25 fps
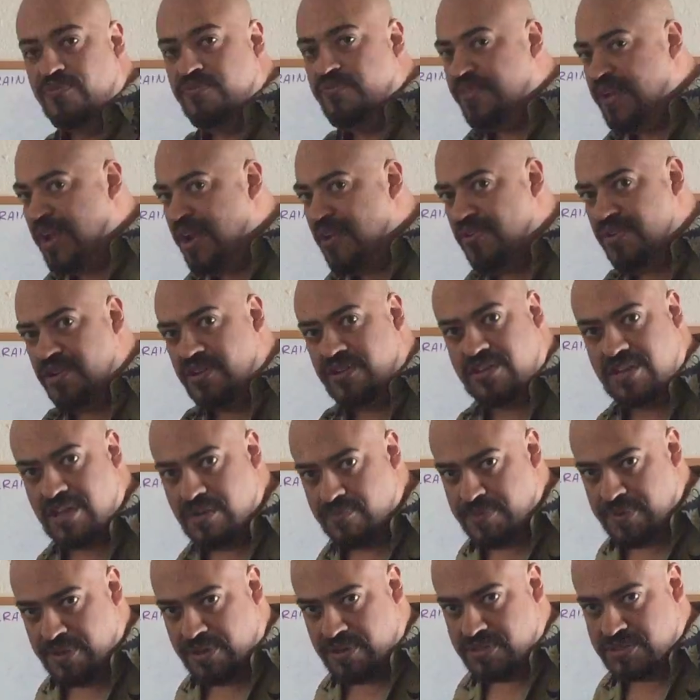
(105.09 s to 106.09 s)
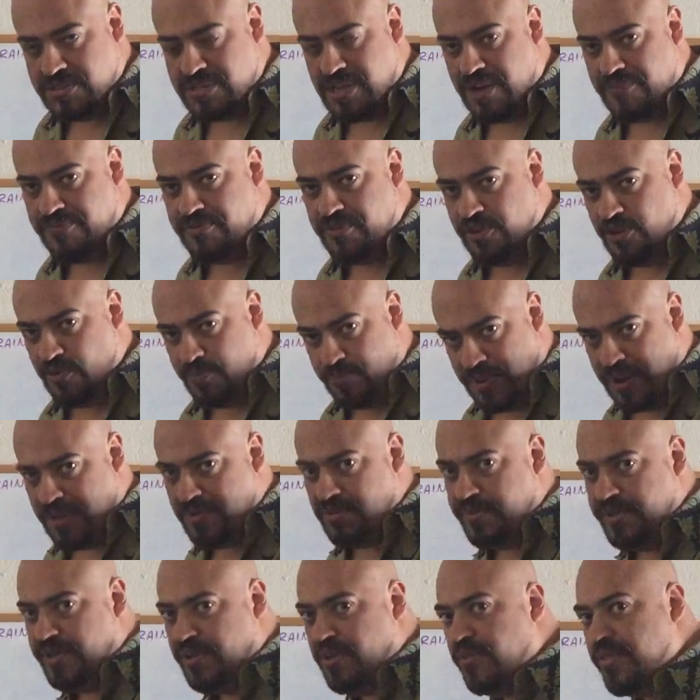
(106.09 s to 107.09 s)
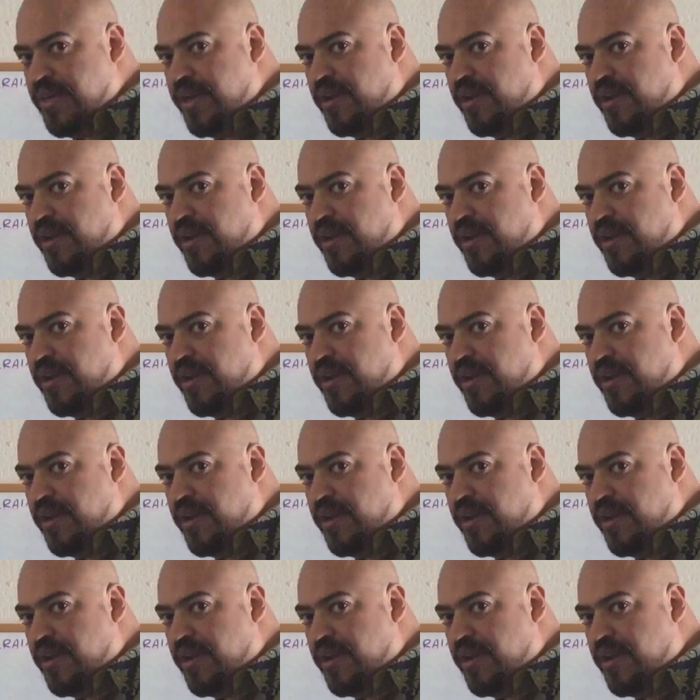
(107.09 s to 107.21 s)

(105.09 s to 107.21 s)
Very typical software. You probably know